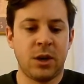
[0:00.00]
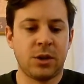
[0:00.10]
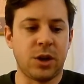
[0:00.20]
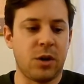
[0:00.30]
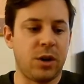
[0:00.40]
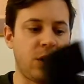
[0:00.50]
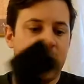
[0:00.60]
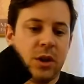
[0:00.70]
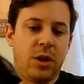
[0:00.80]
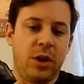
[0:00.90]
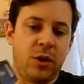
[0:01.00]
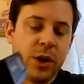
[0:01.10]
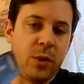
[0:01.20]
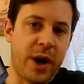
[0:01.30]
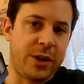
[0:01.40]
So the only
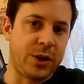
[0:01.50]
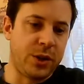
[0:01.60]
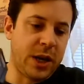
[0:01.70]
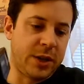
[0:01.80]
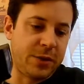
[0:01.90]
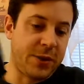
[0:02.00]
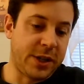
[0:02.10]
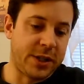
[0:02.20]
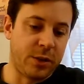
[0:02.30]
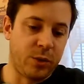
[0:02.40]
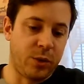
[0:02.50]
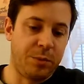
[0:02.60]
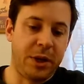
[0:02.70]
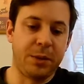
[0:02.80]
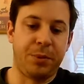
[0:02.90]
way to do that, to fix it, would
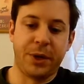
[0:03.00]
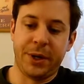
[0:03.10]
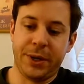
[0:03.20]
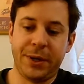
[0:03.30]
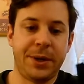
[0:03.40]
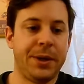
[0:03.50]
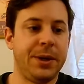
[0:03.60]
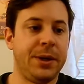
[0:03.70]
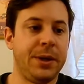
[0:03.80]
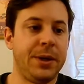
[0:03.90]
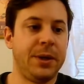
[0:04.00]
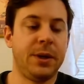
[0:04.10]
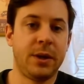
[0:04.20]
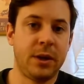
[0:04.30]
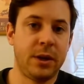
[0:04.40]
be to put,
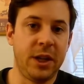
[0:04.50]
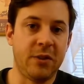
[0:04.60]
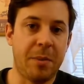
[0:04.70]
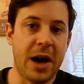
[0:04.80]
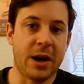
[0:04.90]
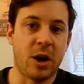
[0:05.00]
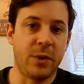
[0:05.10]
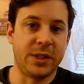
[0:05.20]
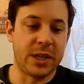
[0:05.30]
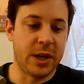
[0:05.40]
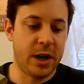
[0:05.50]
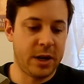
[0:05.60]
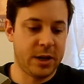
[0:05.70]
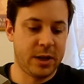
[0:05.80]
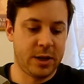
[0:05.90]
leave the pack always in there.
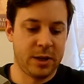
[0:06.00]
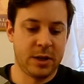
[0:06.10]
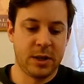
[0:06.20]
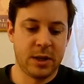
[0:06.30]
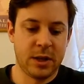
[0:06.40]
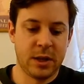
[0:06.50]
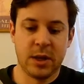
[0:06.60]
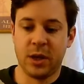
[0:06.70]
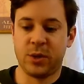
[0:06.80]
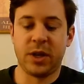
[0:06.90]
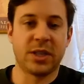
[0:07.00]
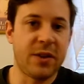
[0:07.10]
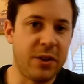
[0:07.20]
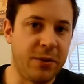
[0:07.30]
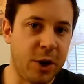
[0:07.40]
This one doesn't
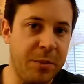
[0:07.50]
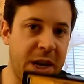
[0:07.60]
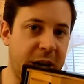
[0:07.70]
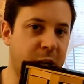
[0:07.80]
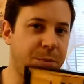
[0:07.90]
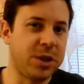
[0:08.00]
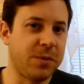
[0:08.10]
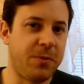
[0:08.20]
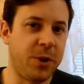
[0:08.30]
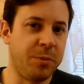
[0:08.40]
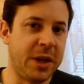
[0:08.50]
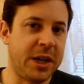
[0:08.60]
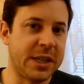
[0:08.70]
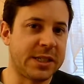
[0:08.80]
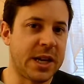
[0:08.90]
have any film in. I'm going to put some film in
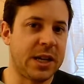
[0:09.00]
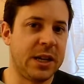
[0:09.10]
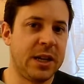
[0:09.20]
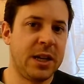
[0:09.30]
in a second.